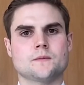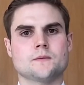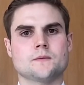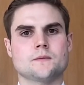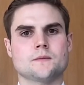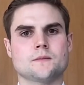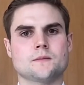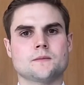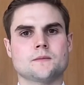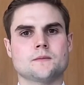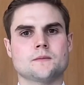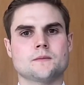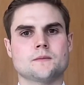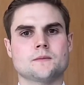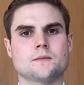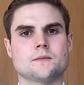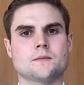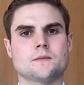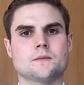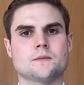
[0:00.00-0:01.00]

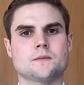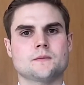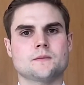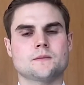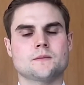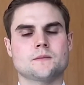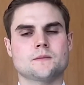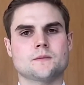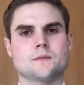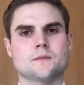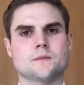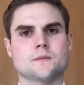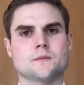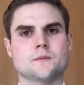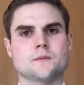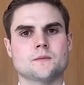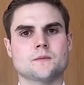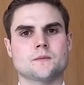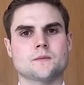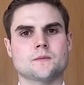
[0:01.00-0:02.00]

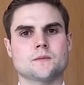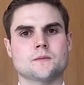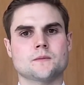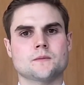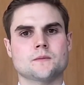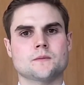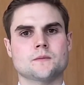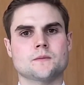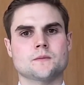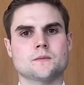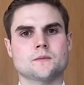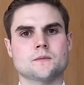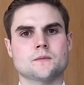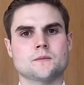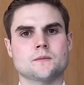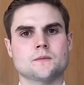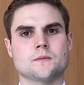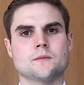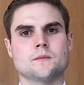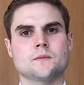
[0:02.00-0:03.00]

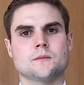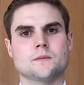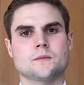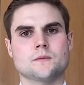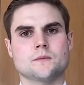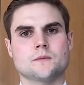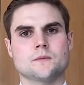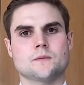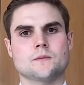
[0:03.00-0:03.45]
This person isn't speaking.